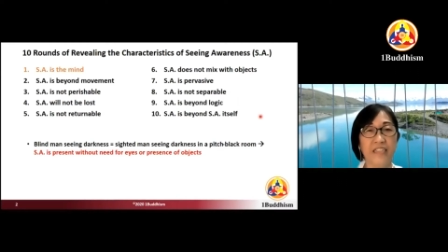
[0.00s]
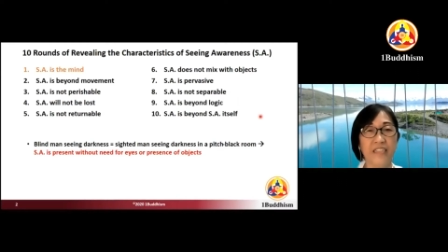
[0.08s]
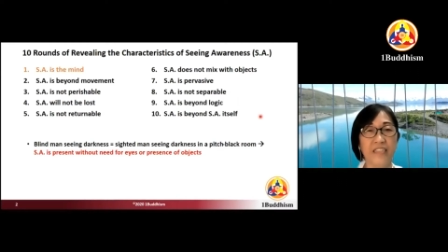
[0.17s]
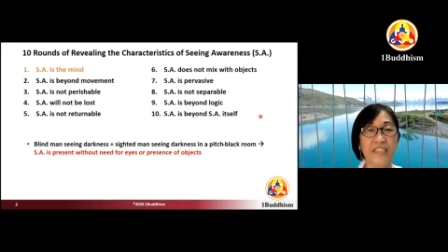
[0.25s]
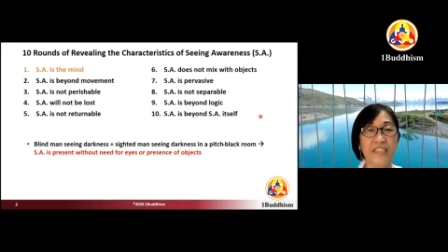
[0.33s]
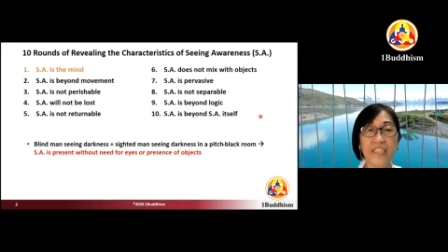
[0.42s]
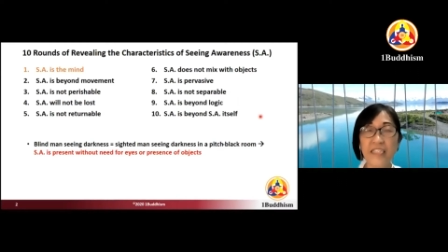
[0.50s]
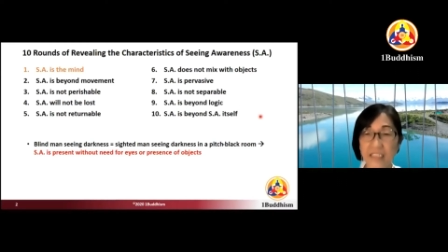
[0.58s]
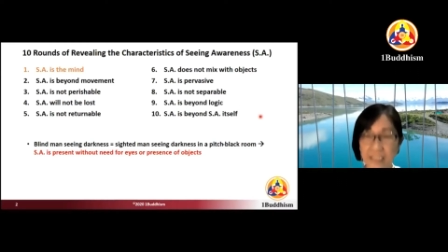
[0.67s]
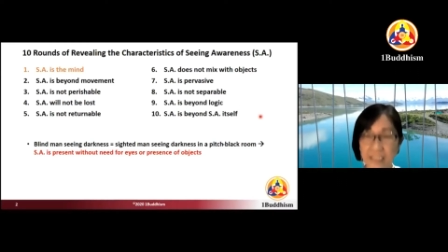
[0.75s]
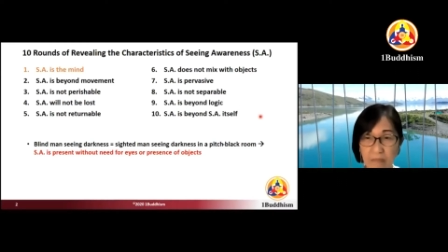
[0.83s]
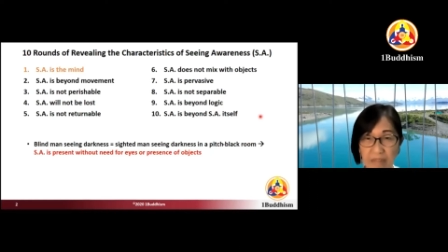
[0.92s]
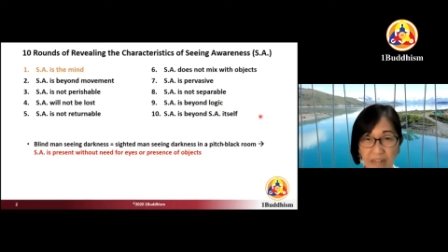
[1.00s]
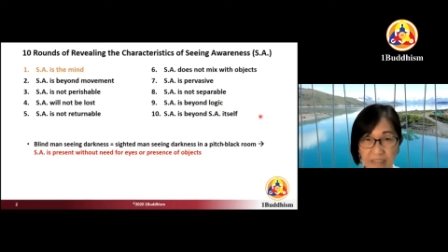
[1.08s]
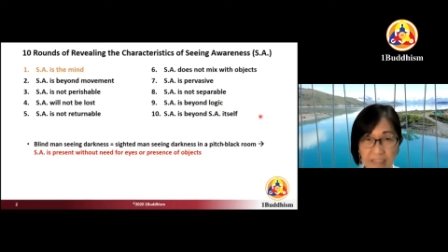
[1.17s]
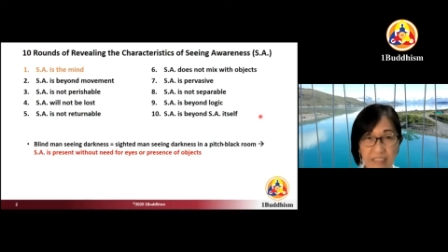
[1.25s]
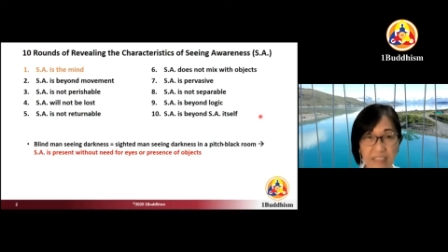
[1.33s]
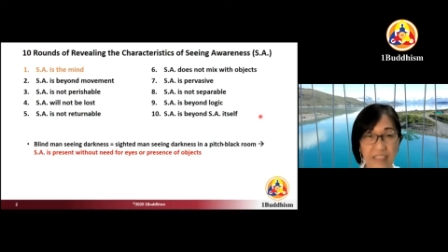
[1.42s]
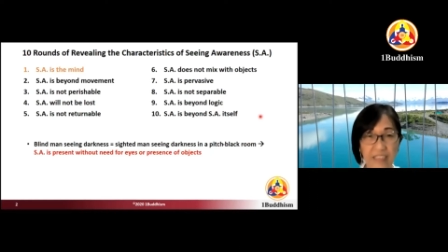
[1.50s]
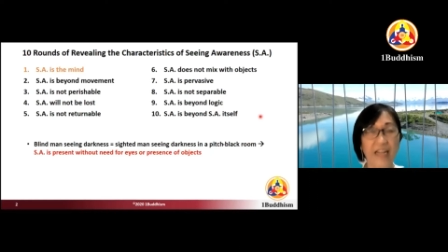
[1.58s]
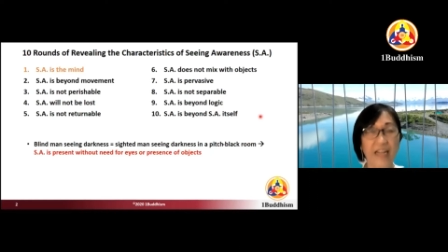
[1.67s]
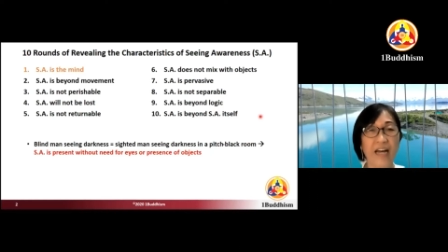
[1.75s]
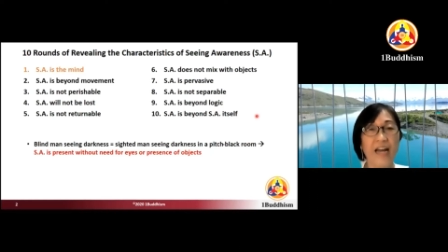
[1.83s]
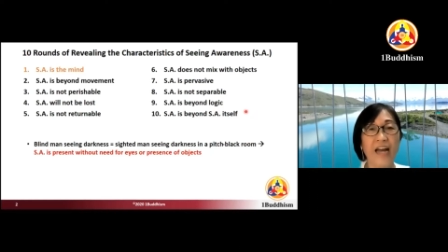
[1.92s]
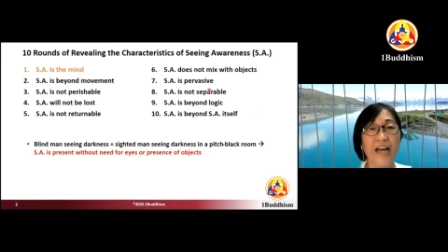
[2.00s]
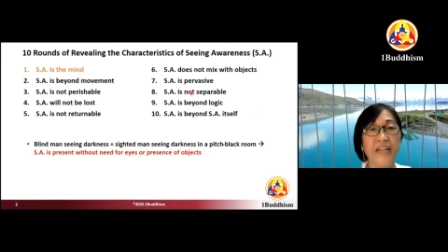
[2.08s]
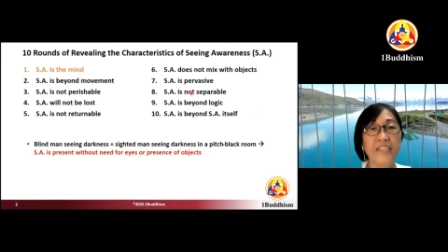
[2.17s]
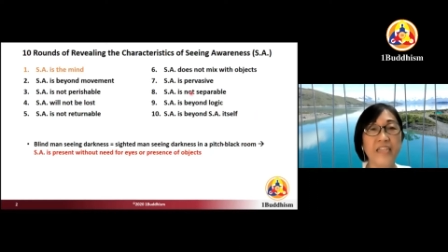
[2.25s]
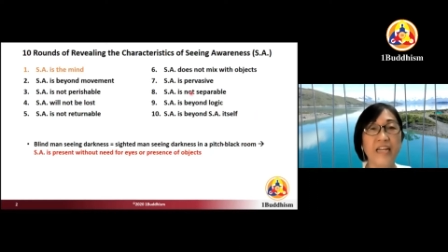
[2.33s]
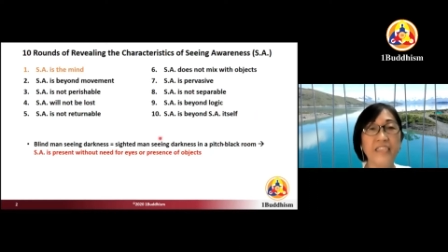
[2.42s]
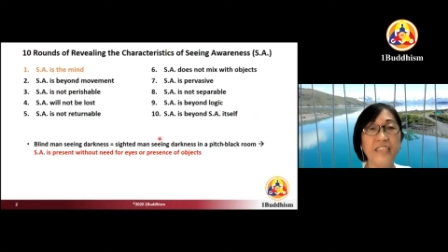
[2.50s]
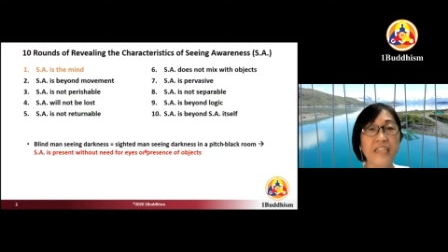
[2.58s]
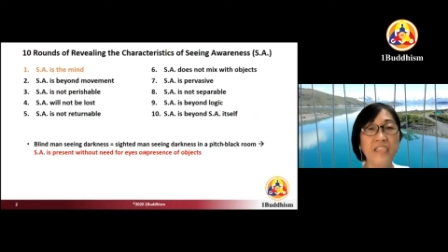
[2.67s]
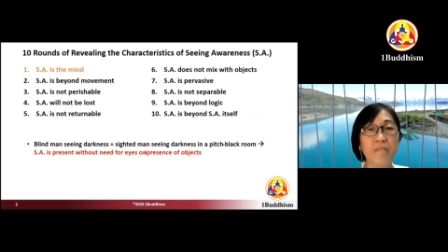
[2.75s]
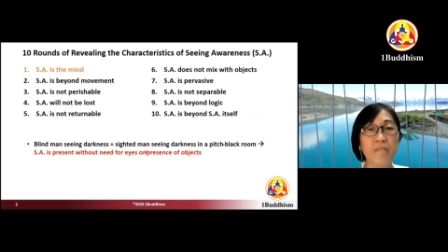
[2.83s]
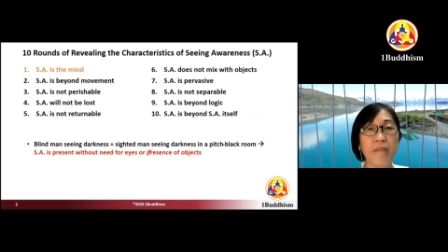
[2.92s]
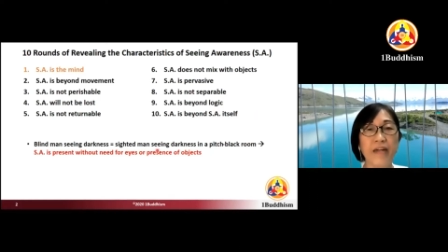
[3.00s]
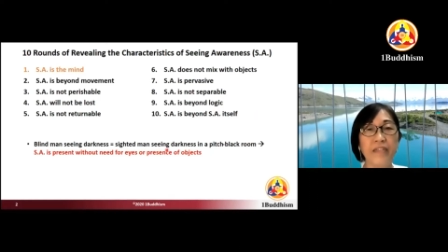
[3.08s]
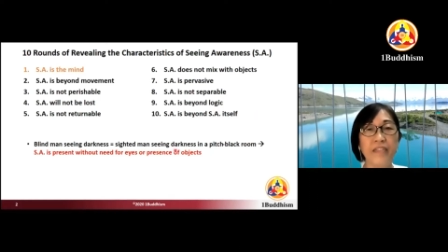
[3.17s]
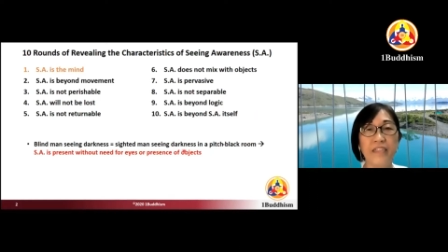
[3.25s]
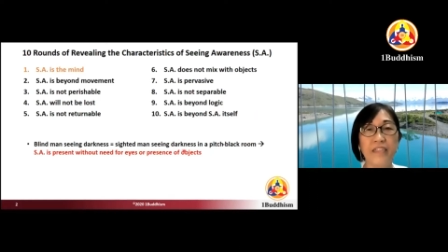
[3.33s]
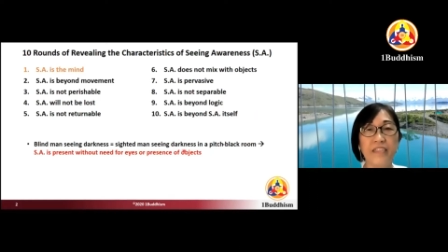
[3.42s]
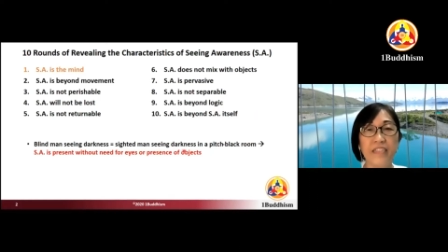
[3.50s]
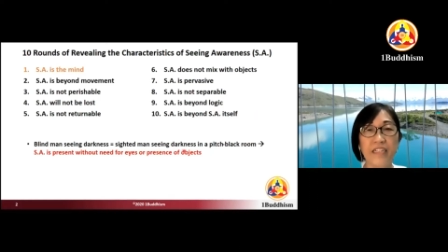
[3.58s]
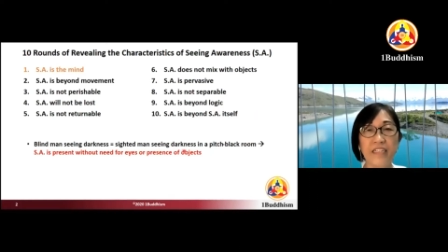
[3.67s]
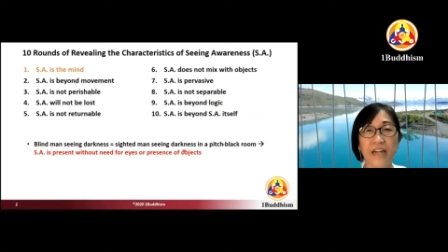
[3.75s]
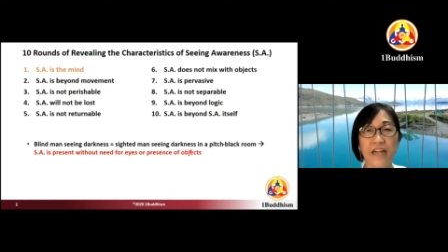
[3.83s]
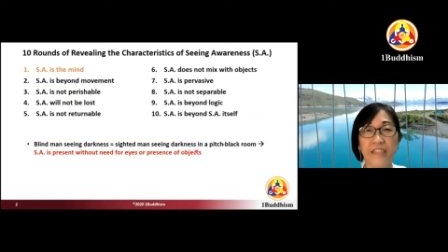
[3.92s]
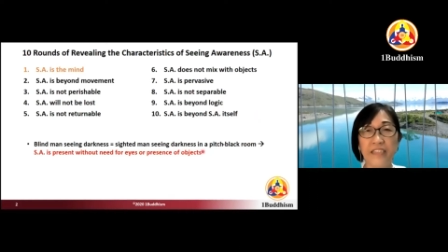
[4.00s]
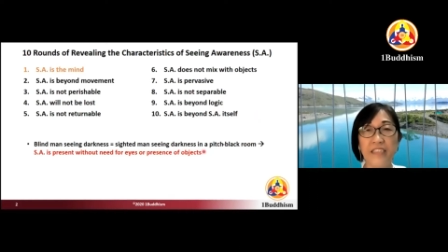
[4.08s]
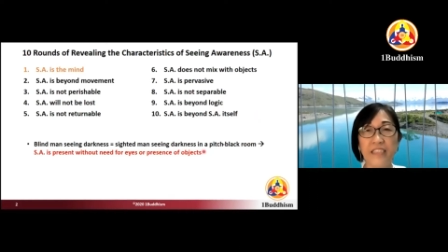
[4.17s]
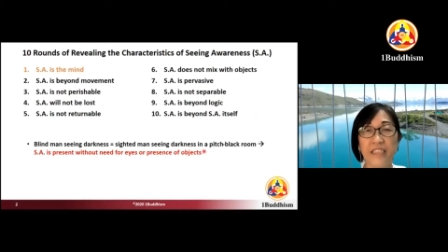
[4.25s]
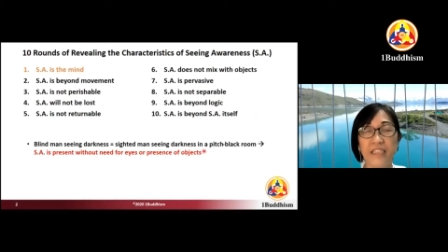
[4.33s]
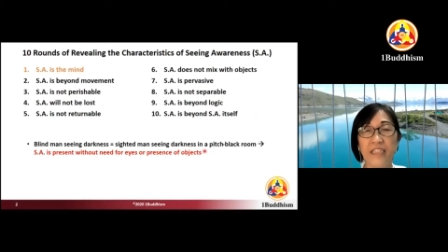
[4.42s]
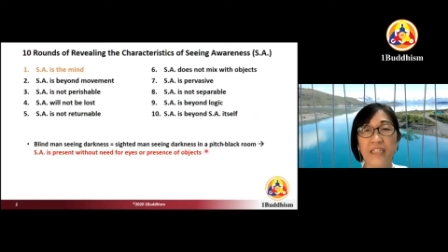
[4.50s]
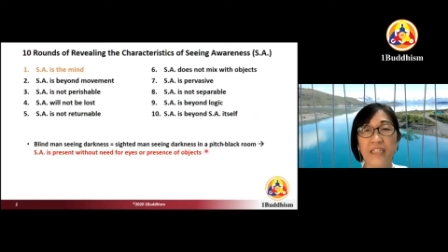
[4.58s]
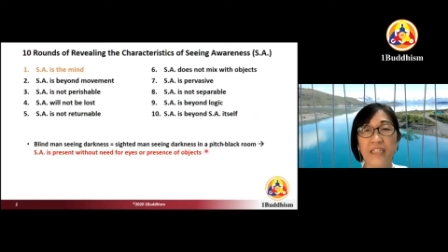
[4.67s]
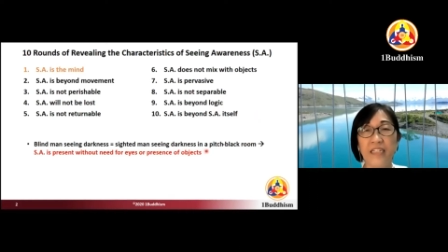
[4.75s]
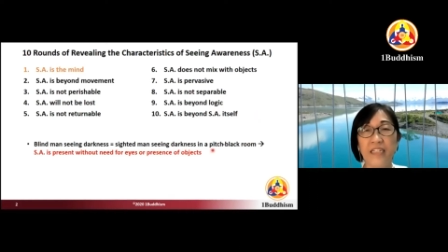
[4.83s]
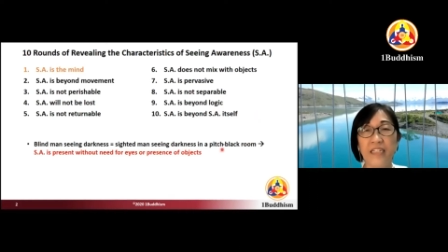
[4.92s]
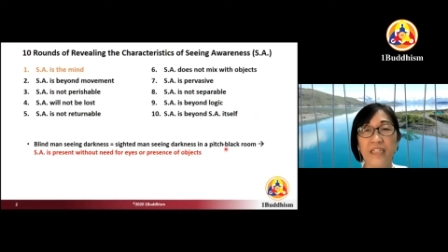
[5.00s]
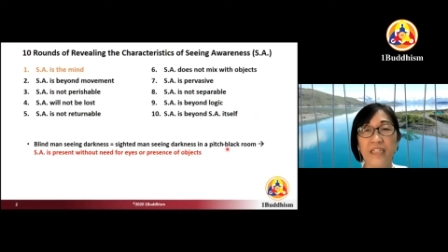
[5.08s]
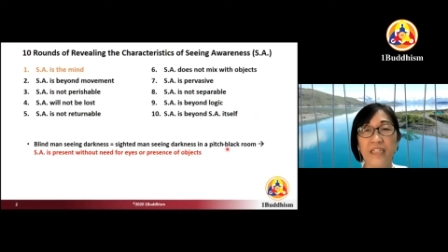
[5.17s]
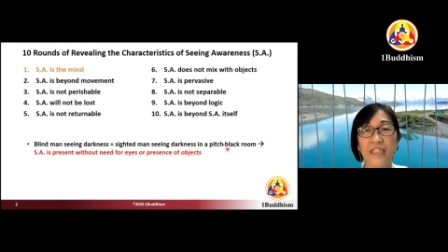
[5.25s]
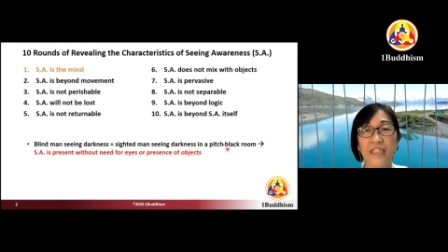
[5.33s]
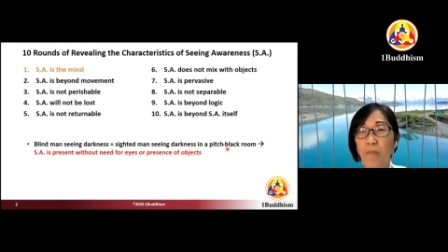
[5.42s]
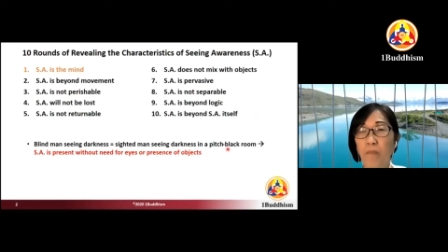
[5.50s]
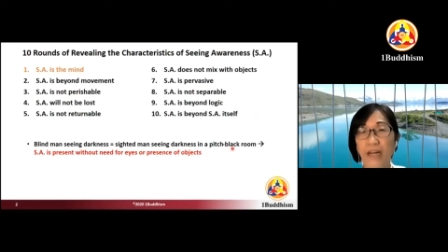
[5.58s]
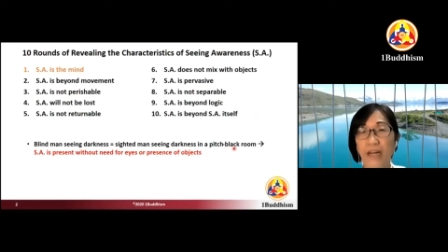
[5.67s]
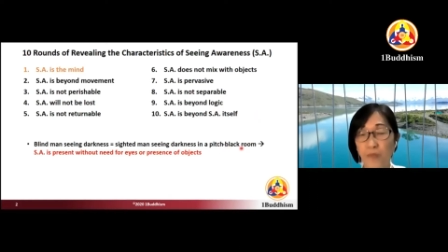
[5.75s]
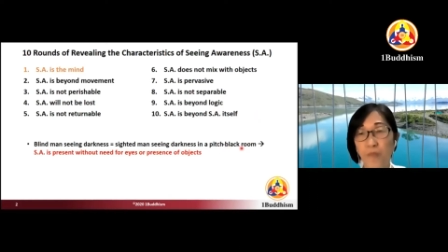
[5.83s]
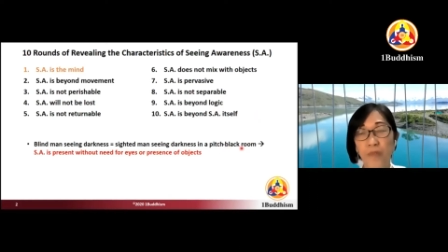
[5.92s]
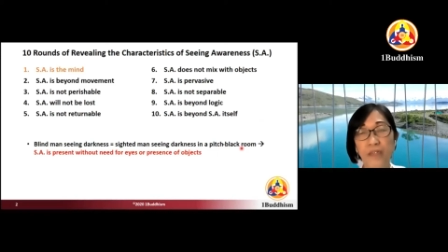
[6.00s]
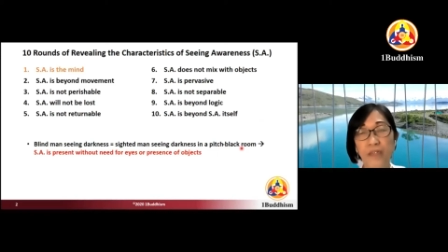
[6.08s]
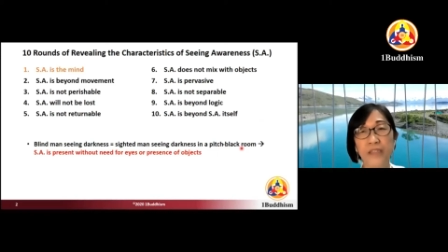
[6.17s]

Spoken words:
sees the same darkness as a sighted man seeing darkness in a pitch black room,